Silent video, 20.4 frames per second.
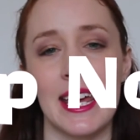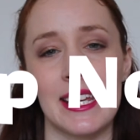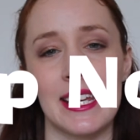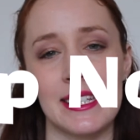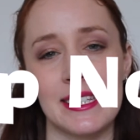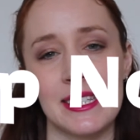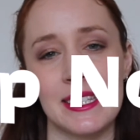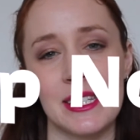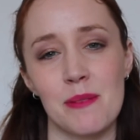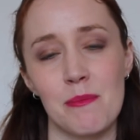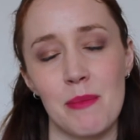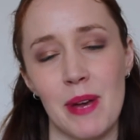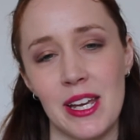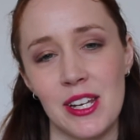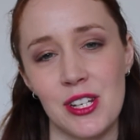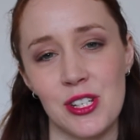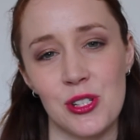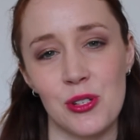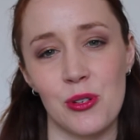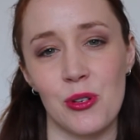is to
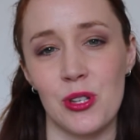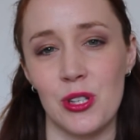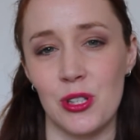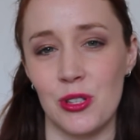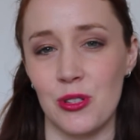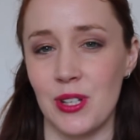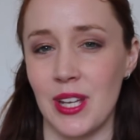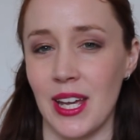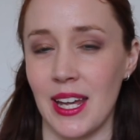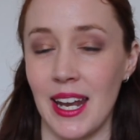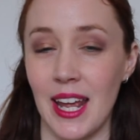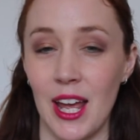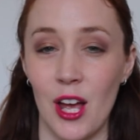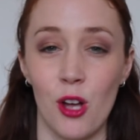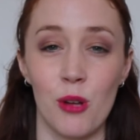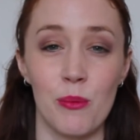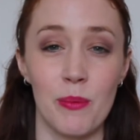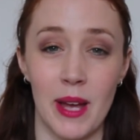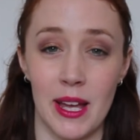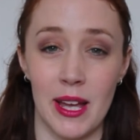make sure that you get
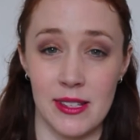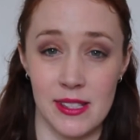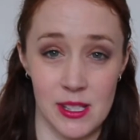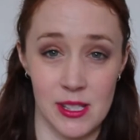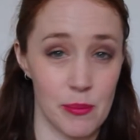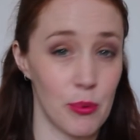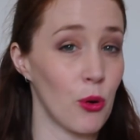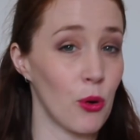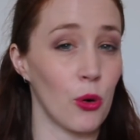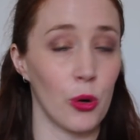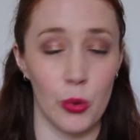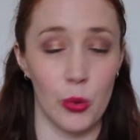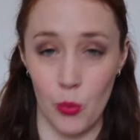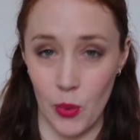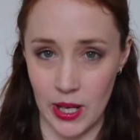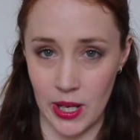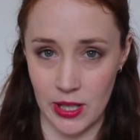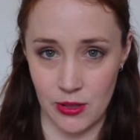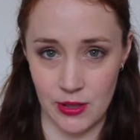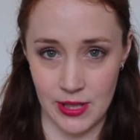help and support
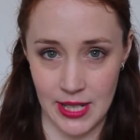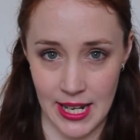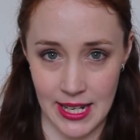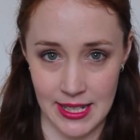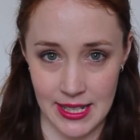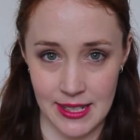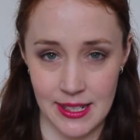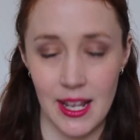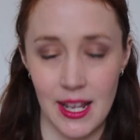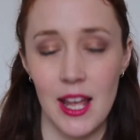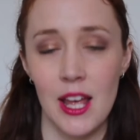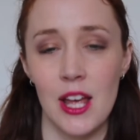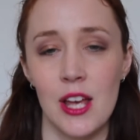where you need it.